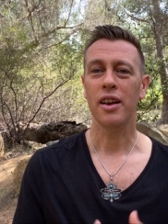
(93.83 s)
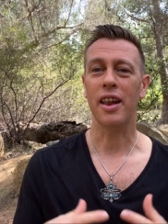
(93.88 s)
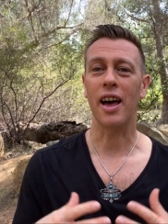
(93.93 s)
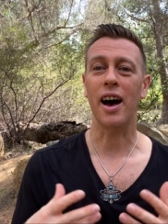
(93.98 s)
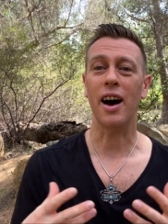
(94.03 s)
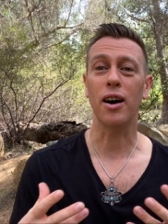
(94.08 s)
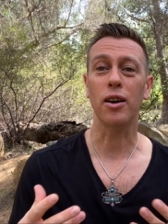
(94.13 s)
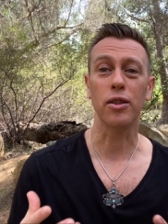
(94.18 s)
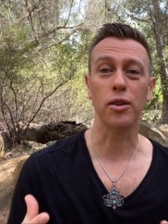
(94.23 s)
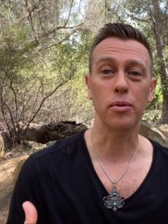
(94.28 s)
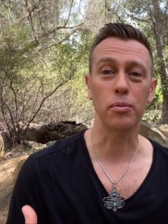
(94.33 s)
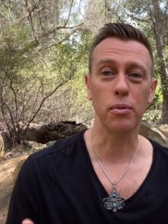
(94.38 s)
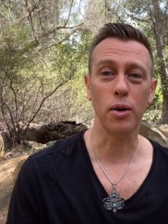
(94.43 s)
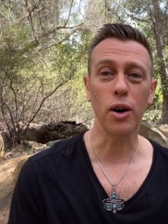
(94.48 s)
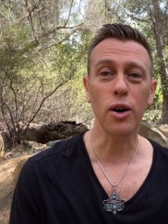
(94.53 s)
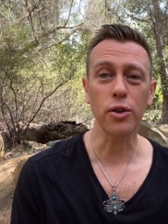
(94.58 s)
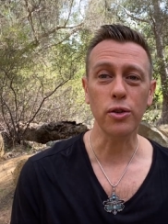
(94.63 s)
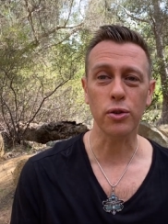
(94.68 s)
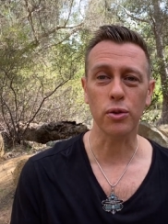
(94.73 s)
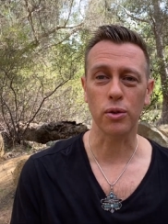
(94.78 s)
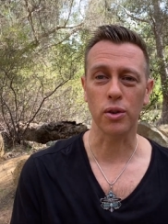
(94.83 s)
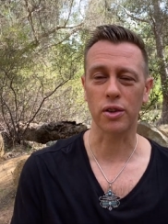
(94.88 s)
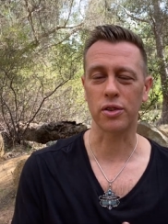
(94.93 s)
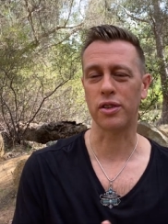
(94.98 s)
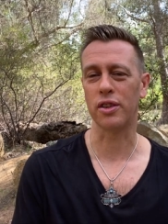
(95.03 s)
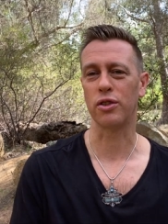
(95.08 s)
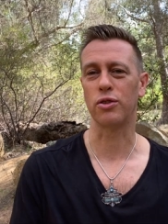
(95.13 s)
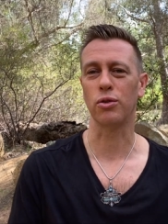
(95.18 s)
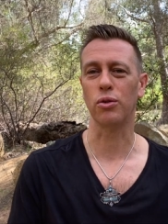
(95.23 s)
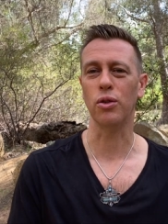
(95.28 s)
Now, the myrtle
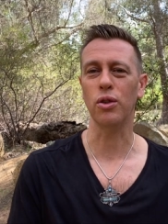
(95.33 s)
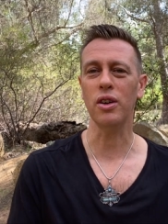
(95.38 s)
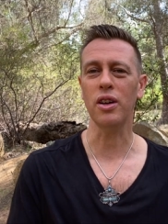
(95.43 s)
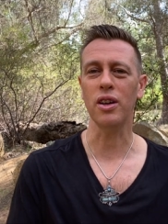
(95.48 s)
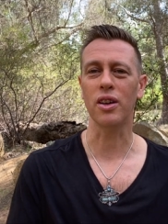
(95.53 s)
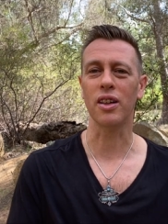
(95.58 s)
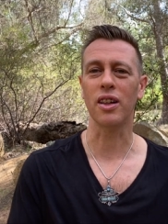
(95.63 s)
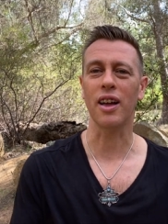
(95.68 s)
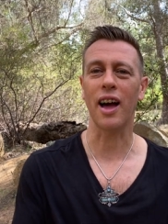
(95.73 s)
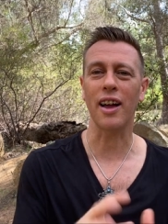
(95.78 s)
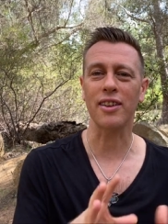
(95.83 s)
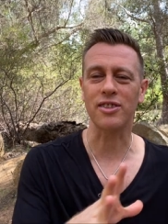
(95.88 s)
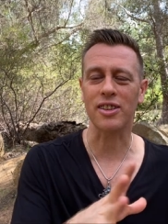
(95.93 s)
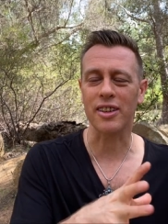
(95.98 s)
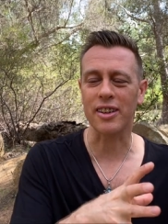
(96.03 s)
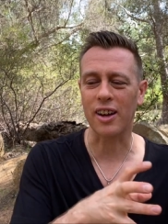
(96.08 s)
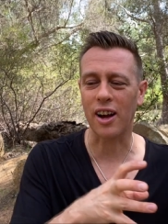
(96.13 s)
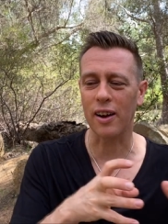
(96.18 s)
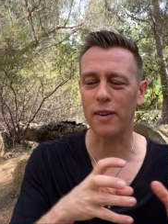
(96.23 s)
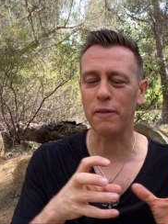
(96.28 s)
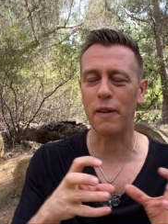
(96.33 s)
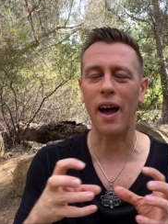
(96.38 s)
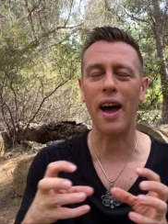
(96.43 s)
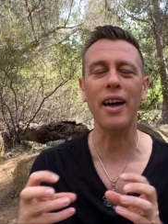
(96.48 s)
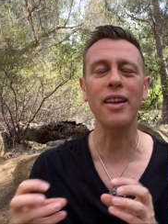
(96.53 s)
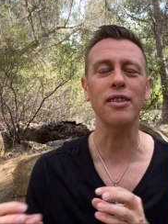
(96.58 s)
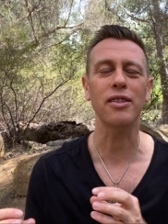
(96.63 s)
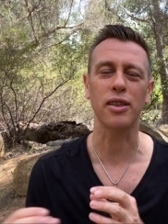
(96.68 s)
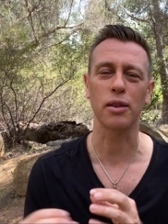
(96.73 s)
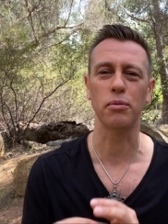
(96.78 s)
essential oil actually kind of
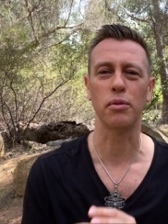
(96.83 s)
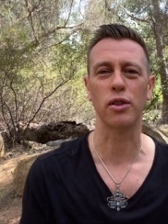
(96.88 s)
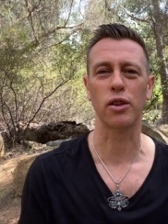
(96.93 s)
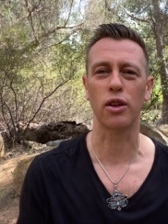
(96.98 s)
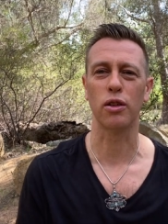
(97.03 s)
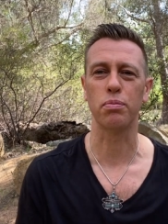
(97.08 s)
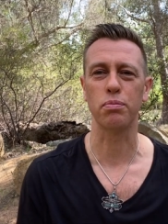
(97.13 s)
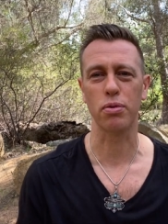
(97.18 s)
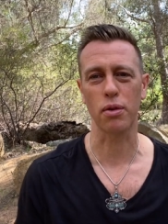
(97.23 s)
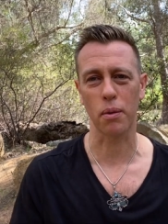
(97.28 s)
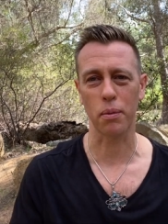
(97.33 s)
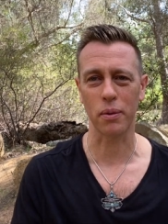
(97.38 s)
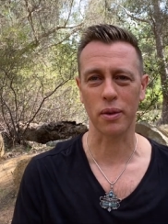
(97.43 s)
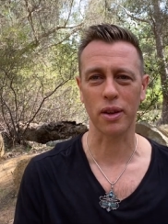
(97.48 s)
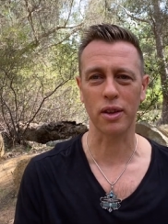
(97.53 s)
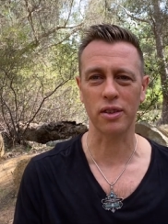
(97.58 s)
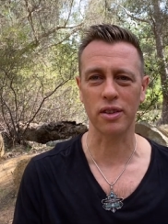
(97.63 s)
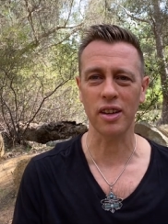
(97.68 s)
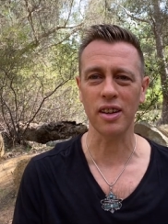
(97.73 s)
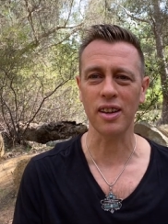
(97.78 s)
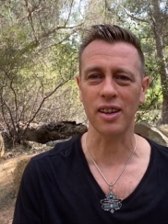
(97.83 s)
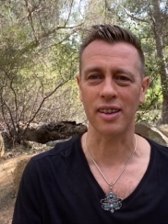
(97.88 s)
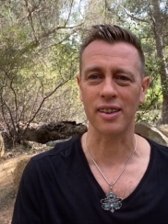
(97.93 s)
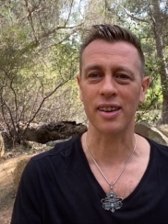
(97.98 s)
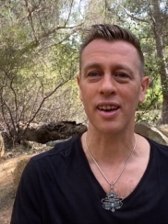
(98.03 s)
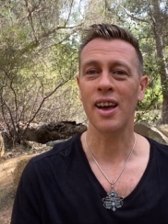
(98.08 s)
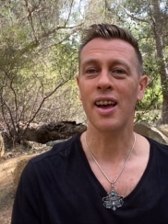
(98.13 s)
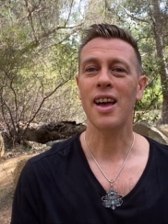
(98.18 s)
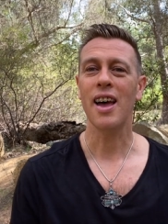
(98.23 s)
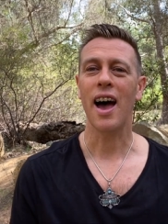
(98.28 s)
has some of those properties in
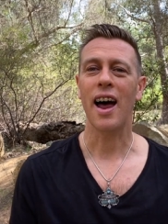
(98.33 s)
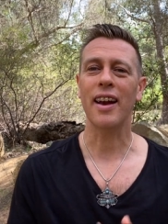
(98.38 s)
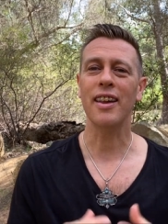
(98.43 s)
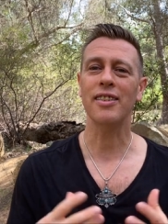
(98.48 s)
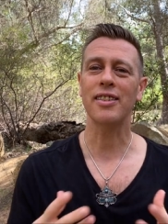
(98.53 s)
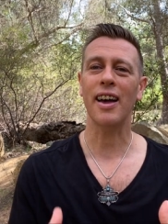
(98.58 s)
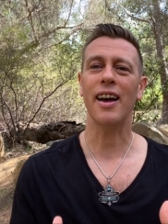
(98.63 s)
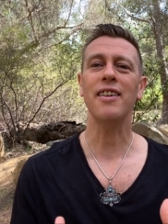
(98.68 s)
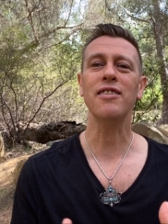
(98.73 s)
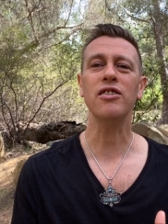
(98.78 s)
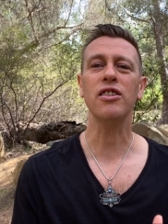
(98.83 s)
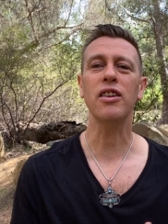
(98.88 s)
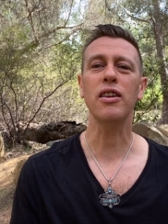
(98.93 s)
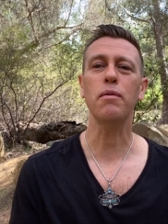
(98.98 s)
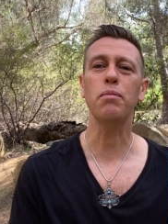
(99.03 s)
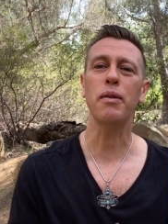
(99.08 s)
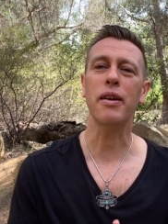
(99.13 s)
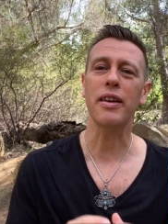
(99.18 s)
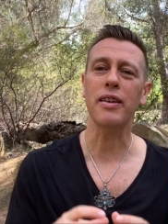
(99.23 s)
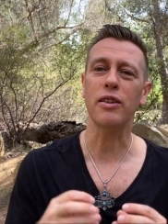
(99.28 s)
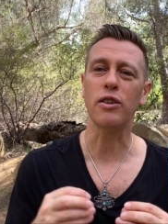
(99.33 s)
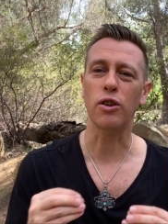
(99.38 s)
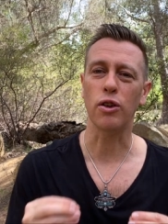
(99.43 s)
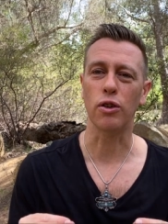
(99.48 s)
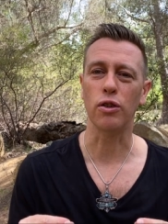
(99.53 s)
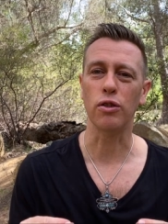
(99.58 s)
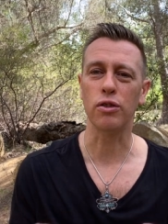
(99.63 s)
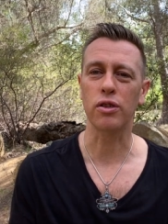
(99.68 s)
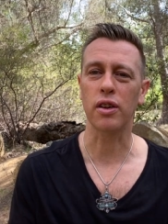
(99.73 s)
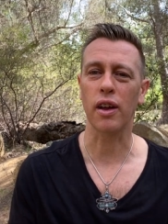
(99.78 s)
it. And it's actually been
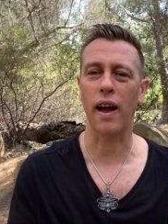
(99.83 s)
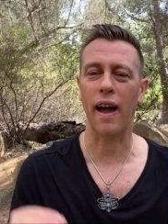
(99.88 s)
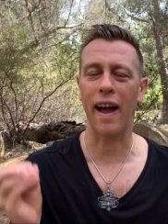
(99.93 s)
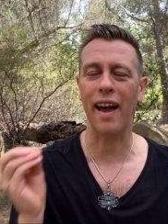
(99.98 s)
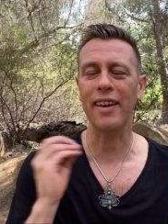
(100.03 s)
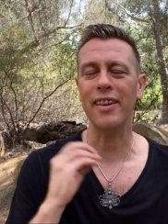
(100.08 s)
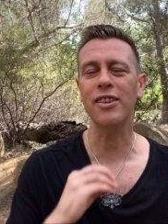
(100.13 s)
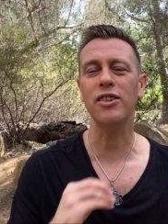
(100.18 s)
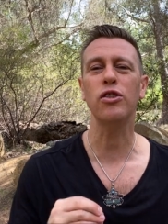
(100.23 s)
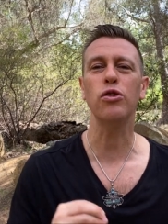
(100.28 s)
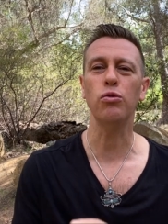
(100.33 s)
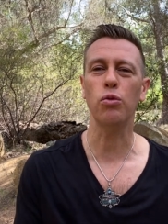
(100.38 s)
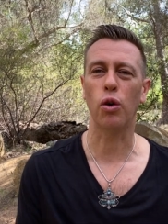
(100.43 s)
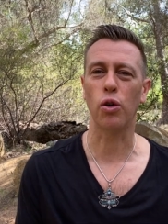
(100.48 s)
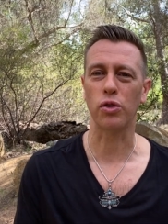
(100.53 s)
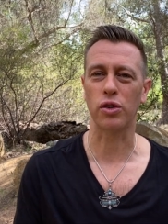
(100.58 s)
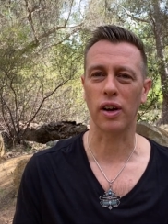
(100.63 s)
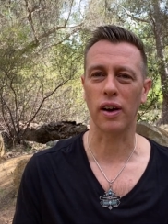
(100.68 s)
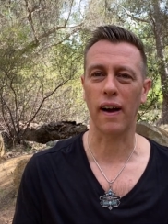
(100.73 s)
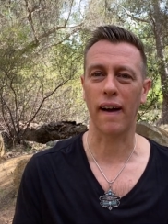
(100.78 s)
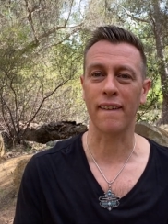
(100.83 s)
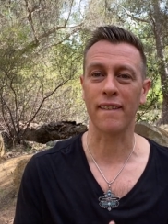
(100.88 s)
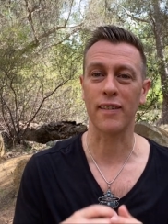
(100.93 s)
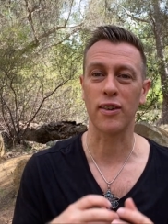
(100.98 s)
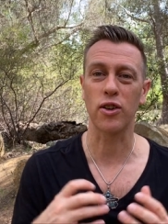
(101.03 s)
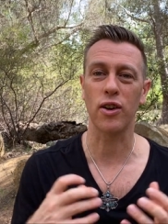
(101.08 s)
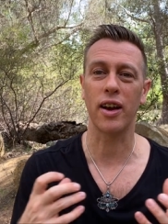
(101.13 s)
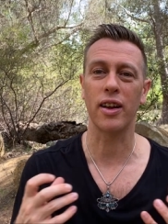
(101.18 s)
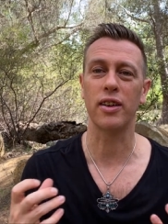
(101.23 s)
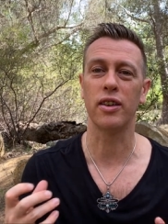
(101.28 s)
used, added to water, and
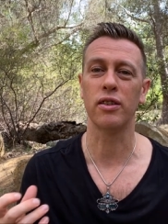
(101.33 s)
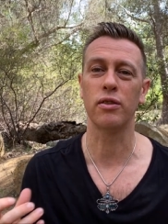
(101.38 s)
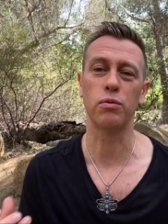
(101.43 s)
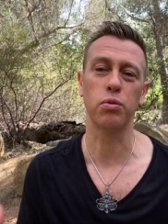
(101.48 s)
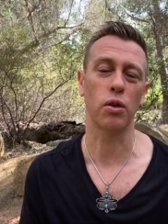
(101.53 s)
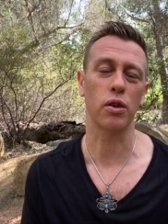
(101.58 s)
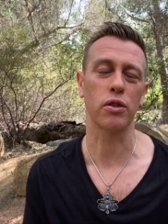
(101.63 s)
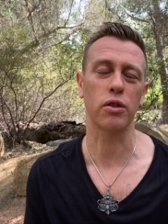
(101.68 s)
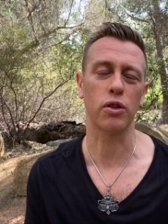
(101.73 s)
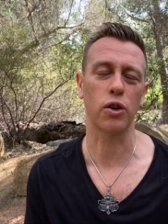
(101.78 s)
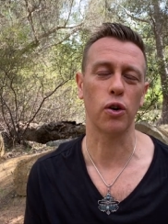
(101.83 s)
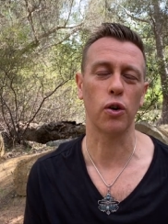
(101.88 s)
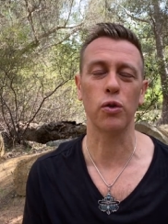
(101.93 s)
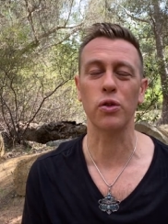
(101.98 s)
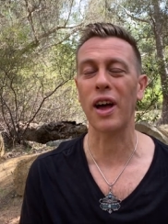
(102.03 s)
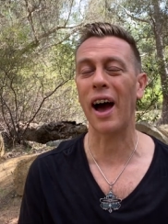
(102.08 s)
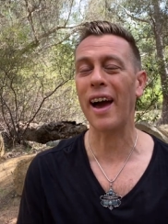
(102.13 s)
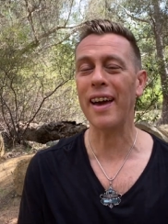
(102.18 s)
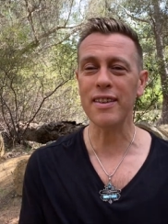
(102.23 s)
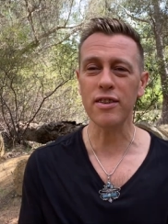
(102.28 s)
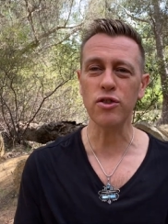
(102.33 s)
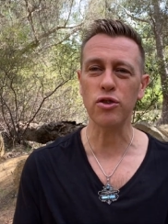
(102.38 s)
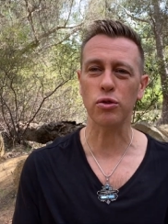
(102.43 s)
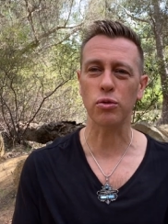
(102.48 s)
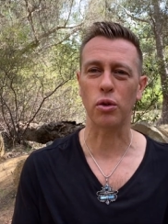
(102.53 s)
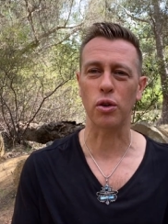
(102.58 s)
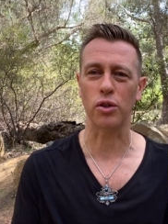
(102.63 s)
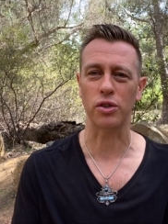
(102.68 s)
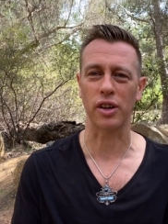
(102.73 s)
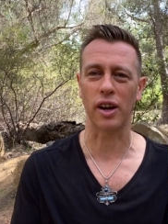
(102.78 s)
created as what's called
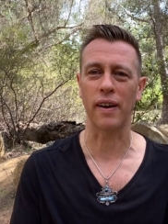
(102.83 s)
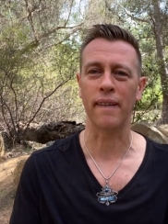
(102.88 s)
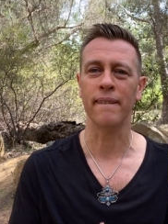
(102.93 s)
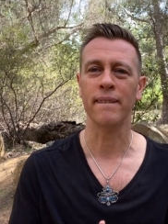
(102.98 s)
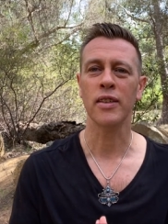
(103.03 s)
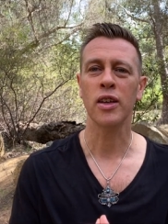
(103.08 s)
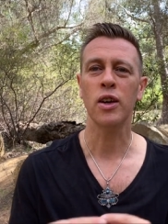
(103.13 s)
angel water,